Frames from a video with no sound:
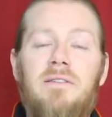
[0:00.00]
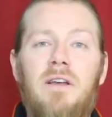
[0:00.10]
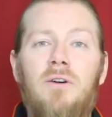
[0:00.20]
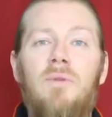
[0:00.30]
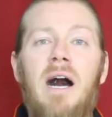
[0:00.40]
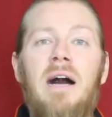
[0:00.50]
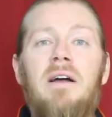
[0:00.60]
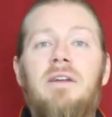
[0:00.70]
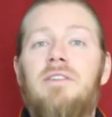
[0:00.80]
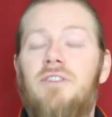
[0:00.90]
So
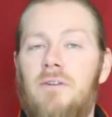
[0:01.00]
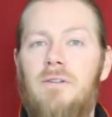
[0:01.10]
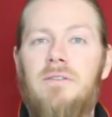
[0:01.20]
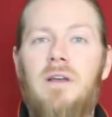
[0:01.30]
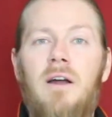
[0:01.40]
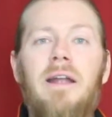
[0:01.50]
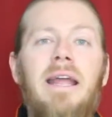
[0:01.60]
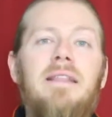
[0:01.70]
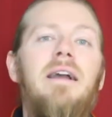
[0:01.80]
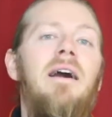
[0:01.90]
the Turtles
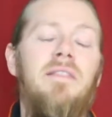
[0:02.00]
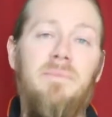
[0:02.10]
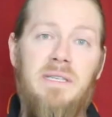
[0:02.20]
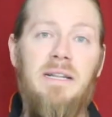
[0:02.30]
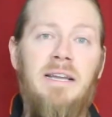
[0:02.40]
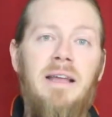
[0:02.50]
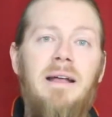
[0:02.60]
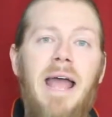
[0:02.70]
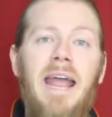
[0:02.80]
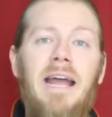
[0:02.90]
are in Gotham City,
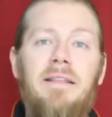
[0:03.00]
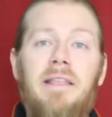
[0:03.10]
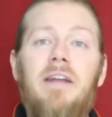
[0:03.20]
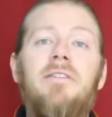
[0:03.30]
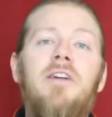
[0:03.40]
and they're